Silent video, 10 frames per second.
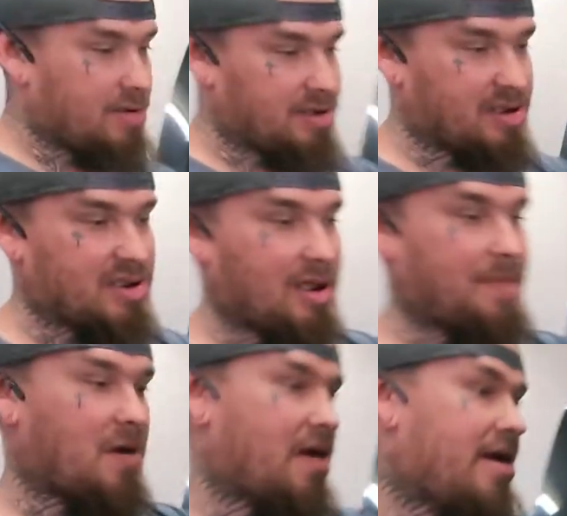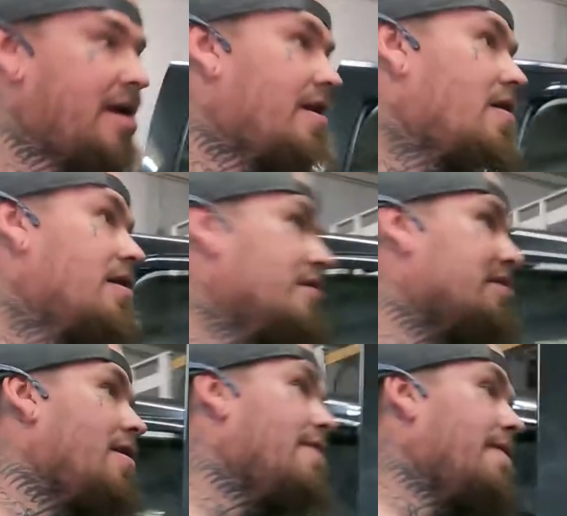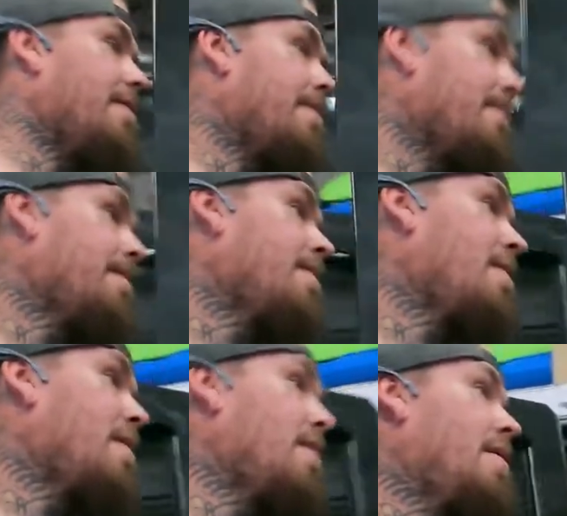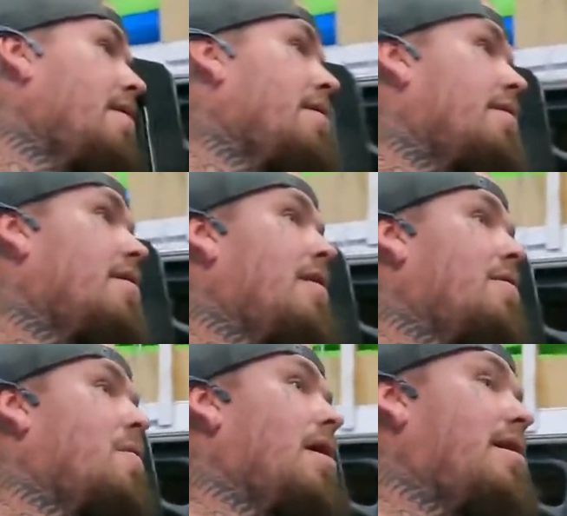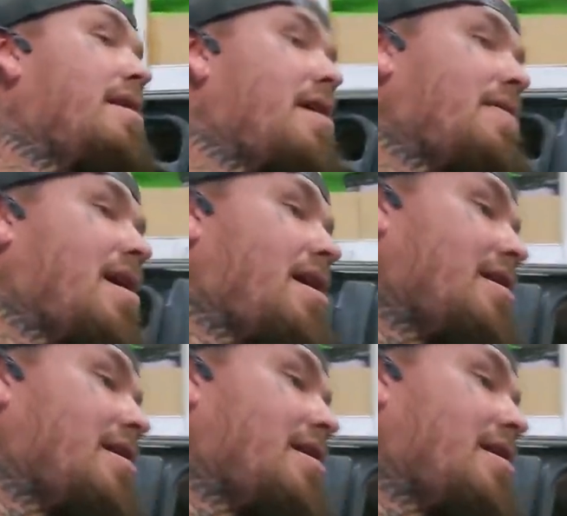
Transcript: to slip on it and hurt yourself. Go ahead and wet down that